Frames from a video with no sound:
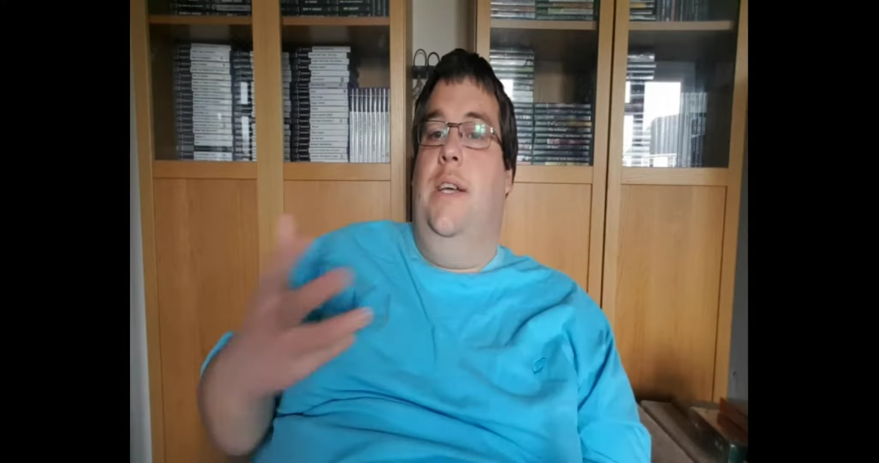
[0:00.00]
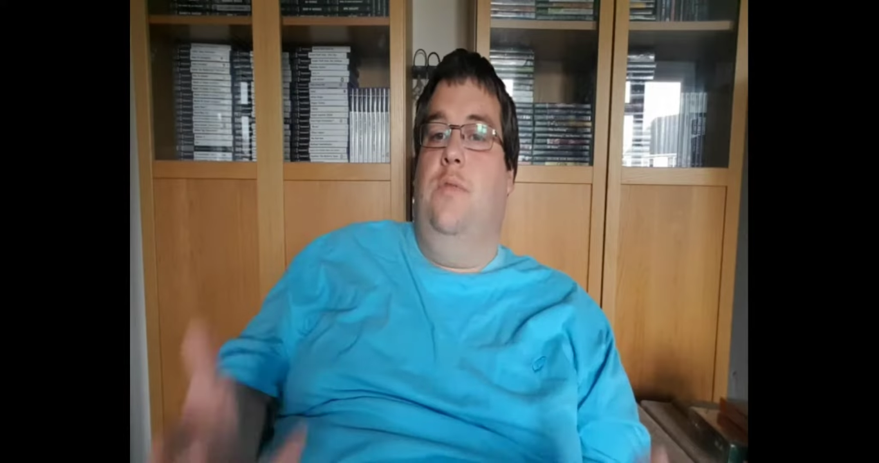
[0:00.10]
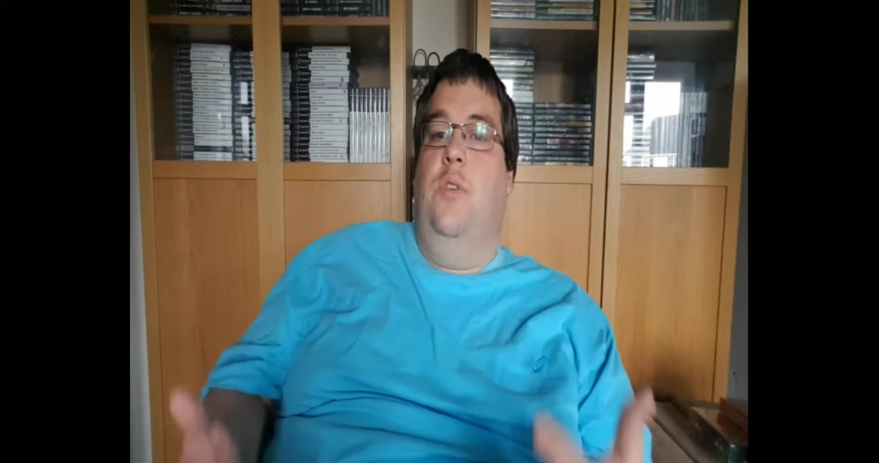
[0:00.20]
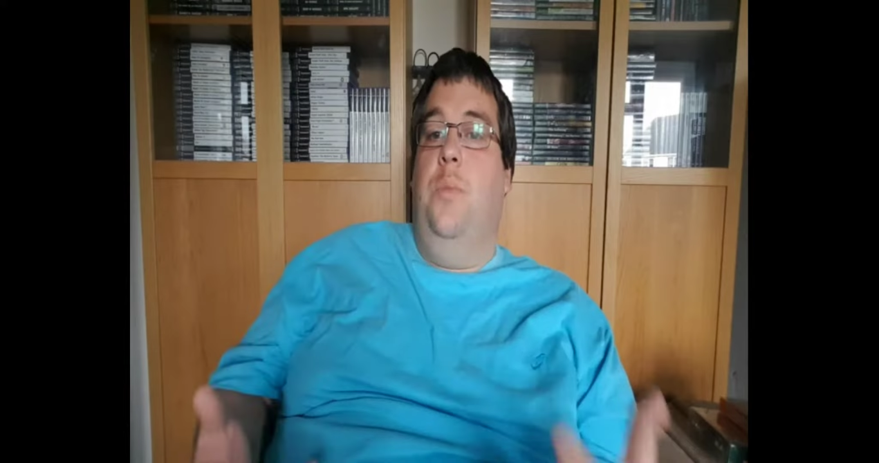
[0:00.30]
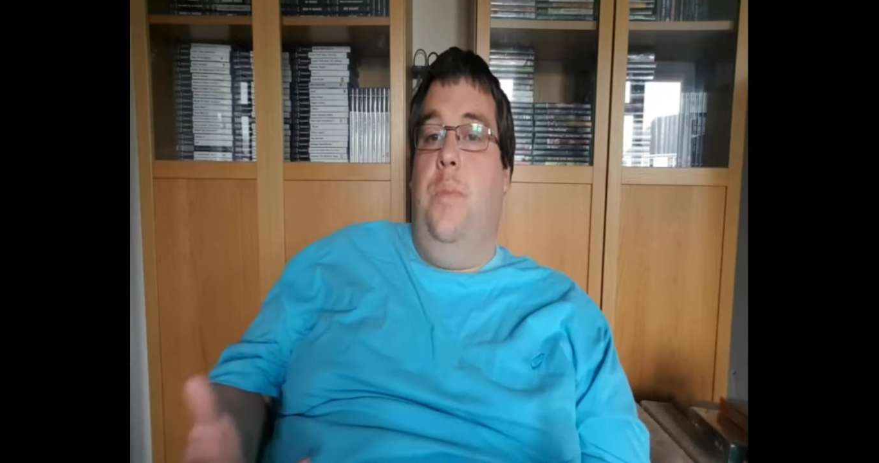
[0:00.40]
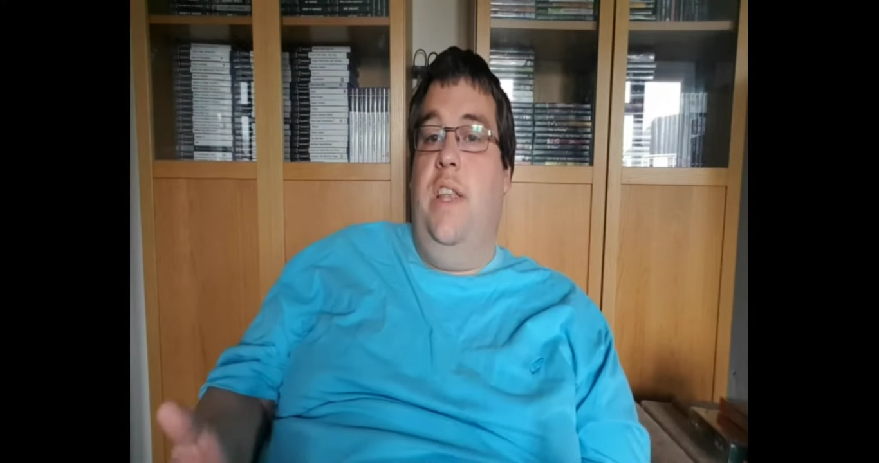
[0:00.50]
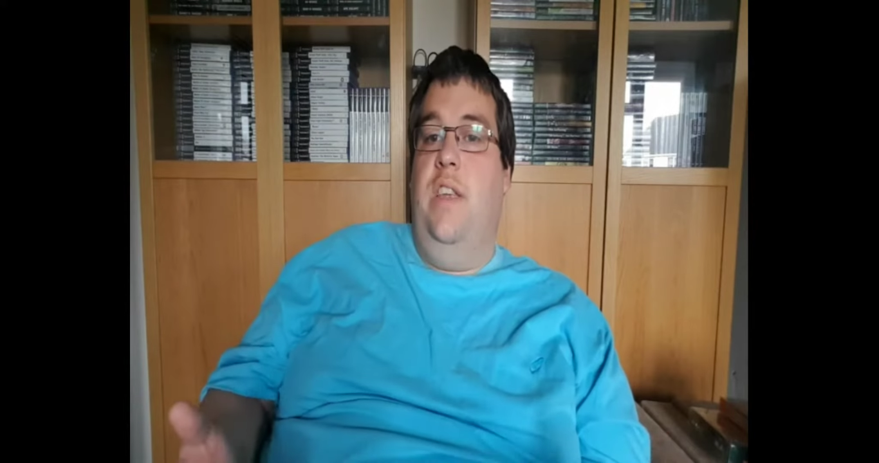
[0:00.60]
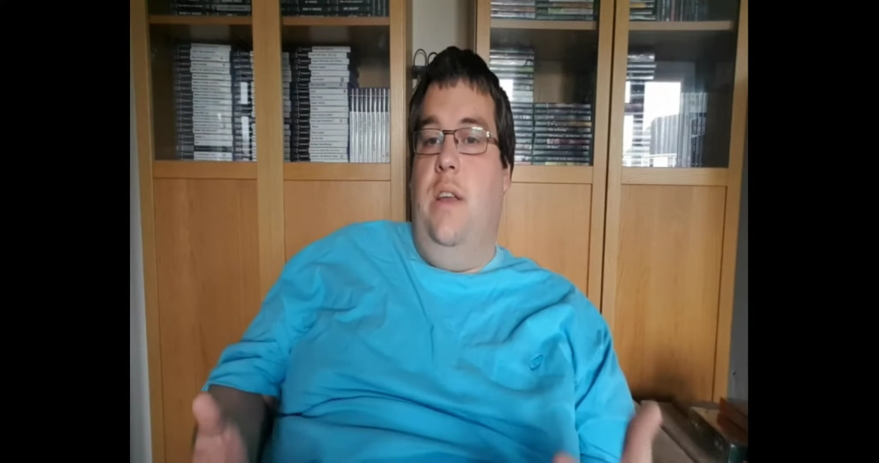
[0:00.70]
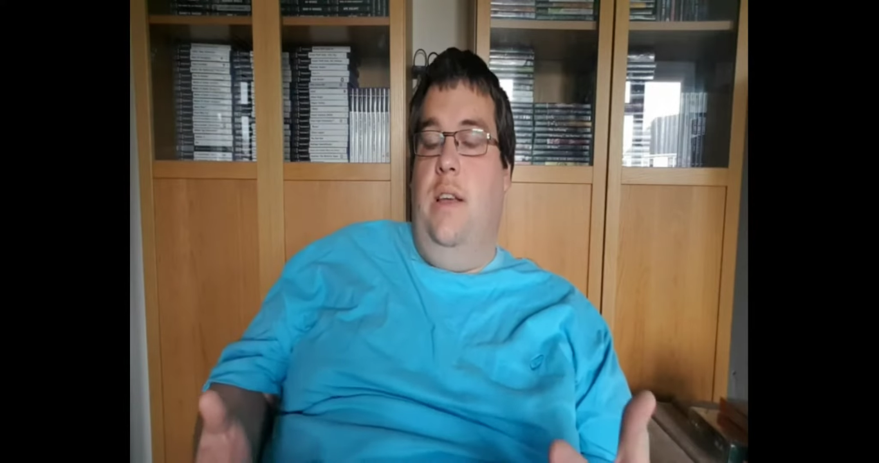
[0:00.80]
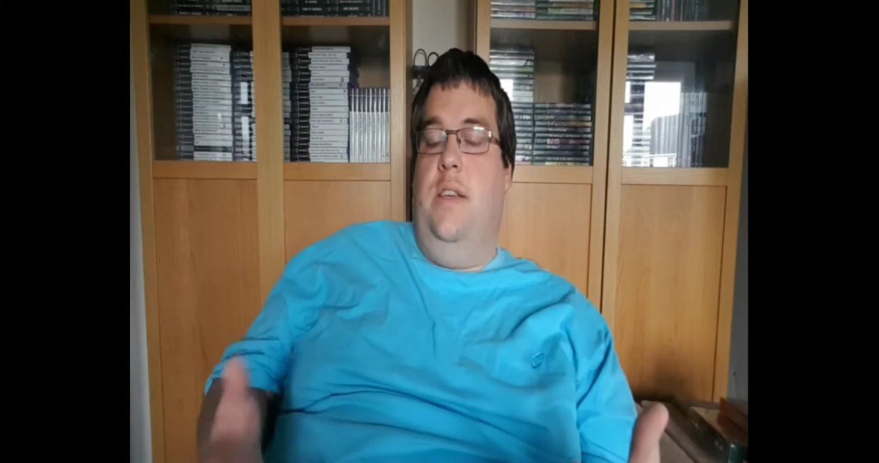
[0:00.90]
has their own
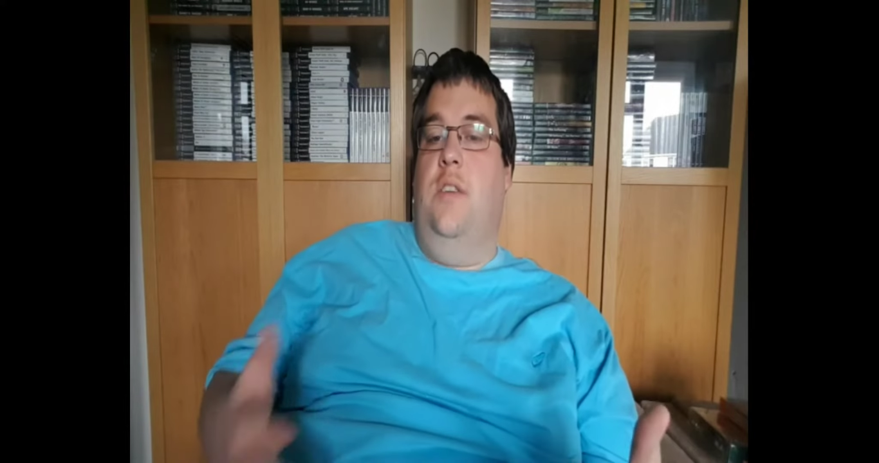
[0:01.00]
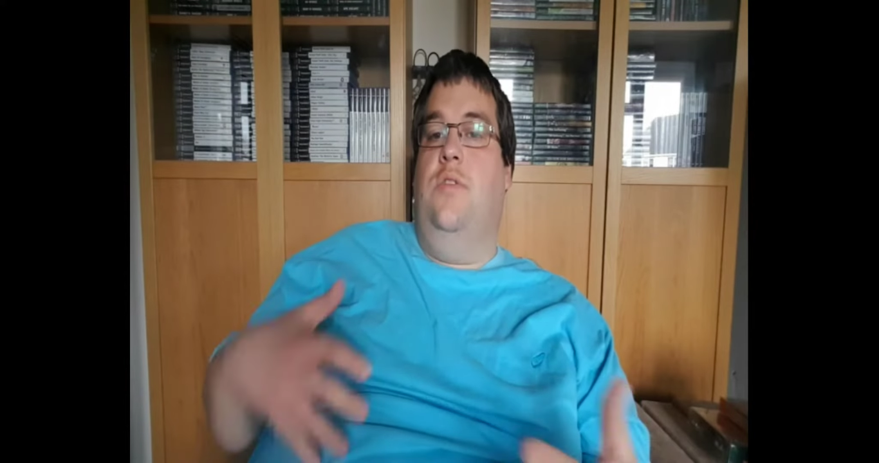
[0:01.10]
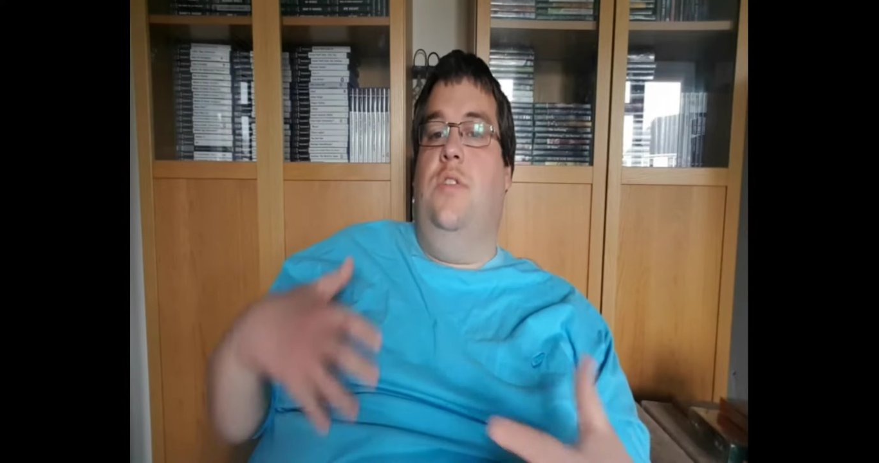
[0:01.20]
opinion, et cetera.